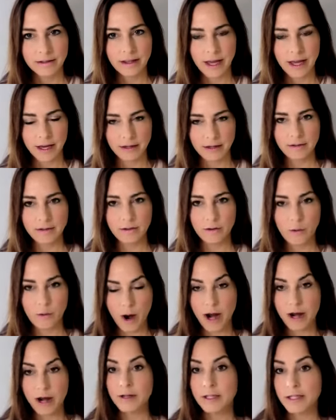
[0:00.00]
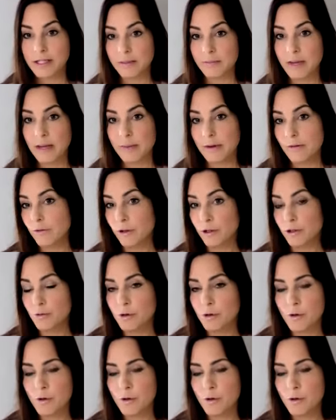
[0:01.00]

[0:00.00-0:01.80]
that choirs, and maybe virtual